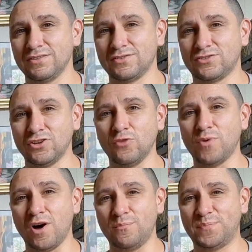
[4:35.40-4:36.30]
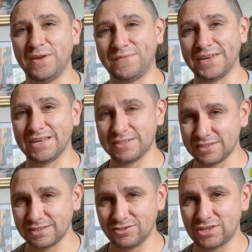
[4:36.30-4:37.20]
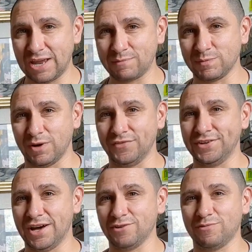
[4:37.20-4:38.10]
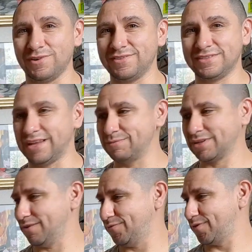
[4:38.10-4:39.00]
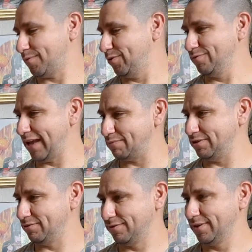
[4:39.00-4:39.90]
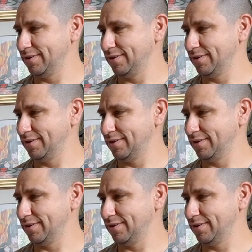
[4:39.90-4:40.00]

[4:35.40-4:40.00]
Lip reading: Snowball Pithecus James Maldonado. Where do these names come from? Who named you?